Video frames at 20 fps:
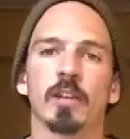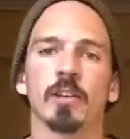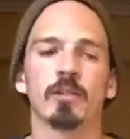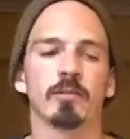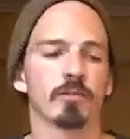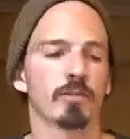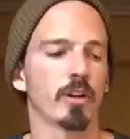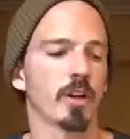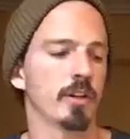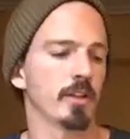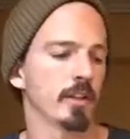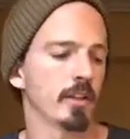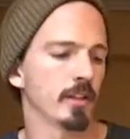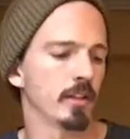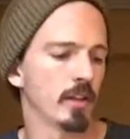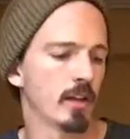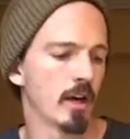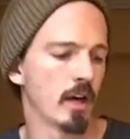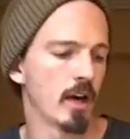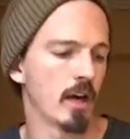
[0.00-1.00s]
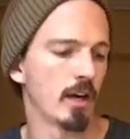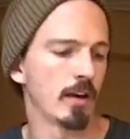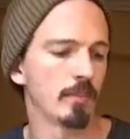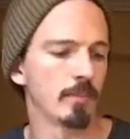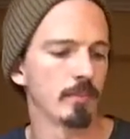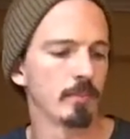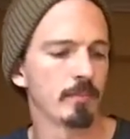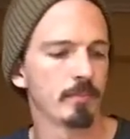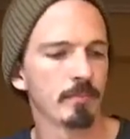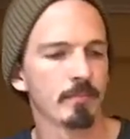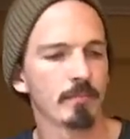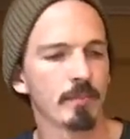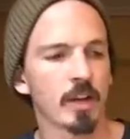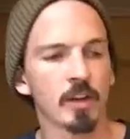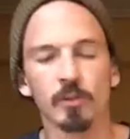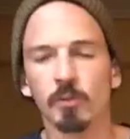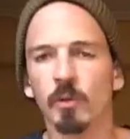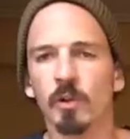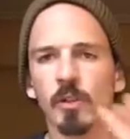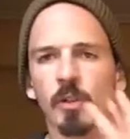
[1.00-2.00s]
I couldn't find it.
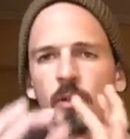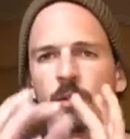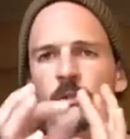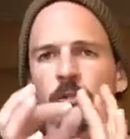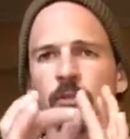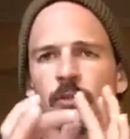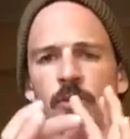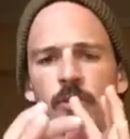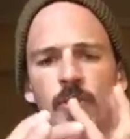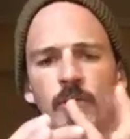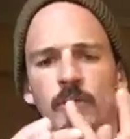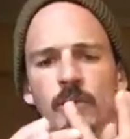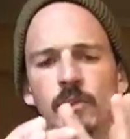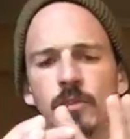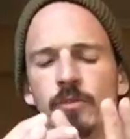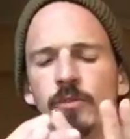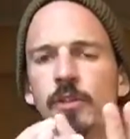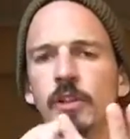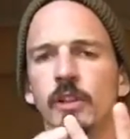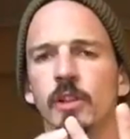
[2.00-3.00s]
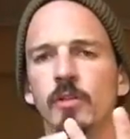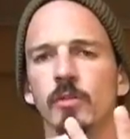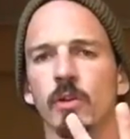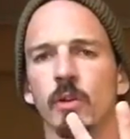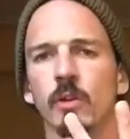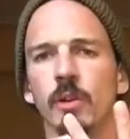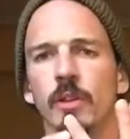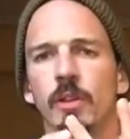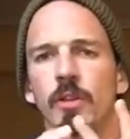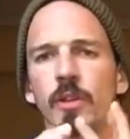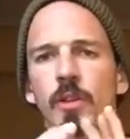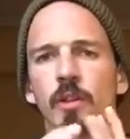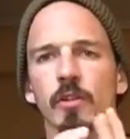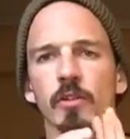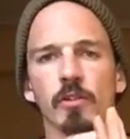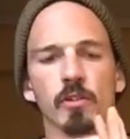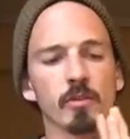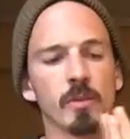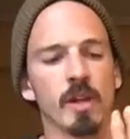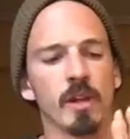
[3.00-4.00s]
It's one of those little finger rolly
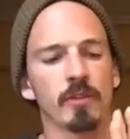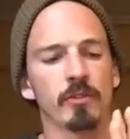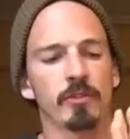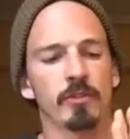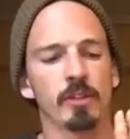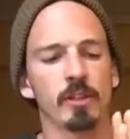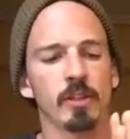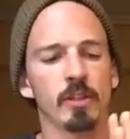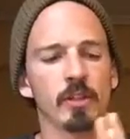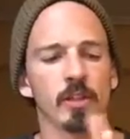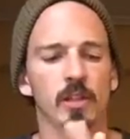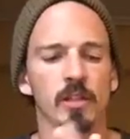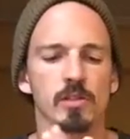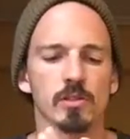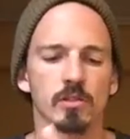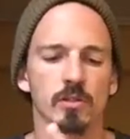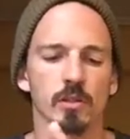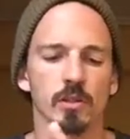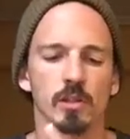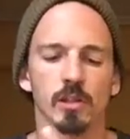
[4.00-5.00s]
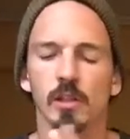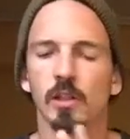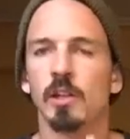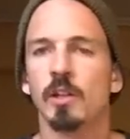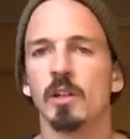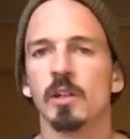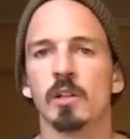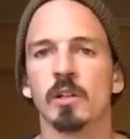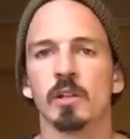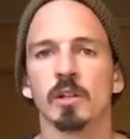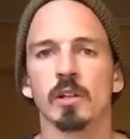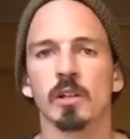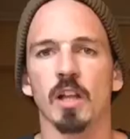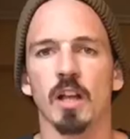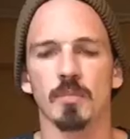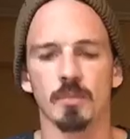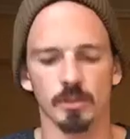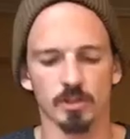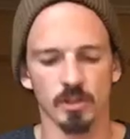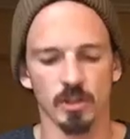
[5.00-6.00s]
things. You may have seen it in your
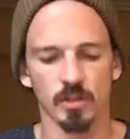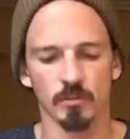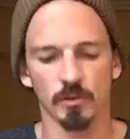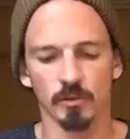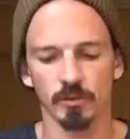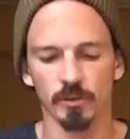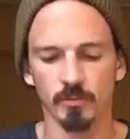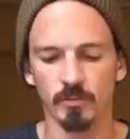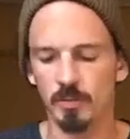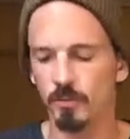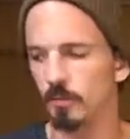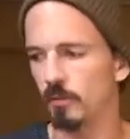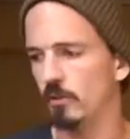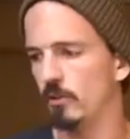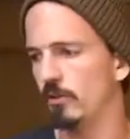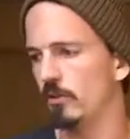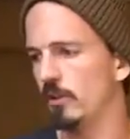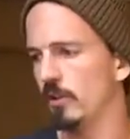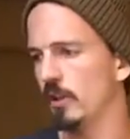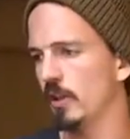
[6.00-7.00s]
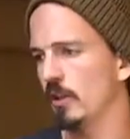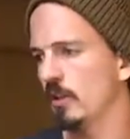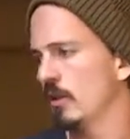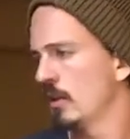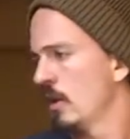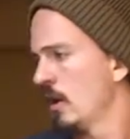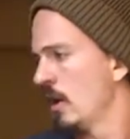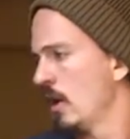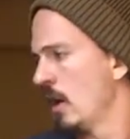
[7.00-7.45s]
climbing gym or seen people using it.